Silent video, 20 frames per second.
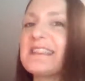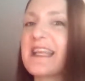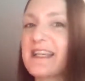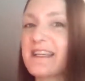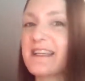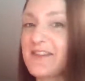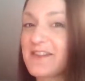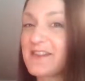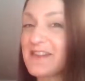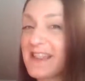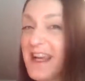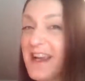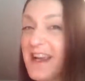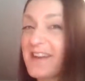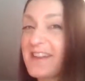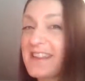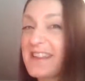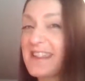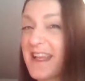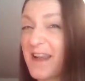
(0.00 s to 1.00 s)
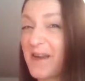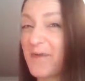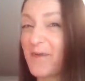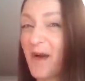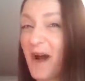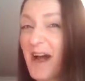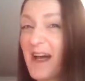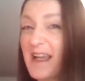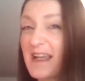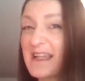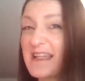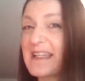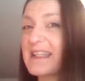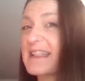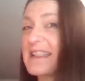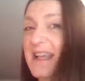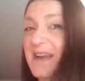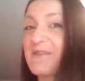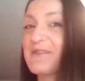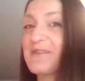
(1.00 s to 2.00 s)
Dr. Sarah, say what?
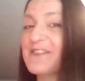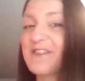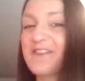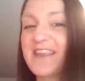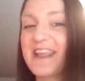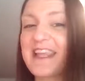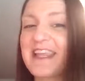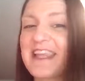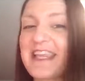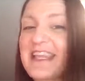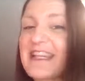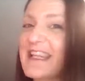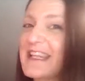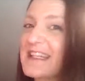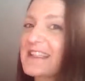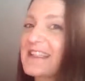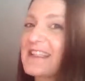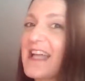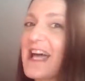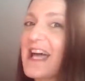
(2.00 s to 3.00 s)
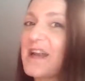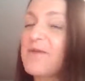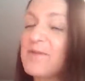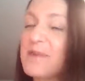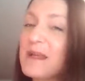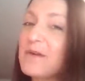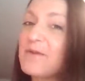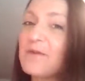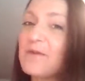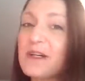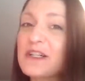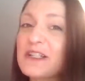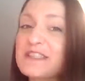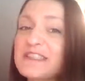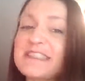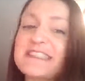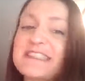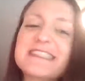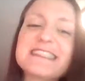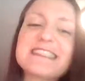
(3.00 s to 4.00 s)
Is that what you're thinking? That's a lot of big
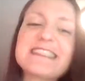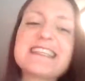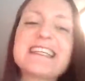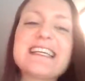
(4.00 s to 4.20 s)
words.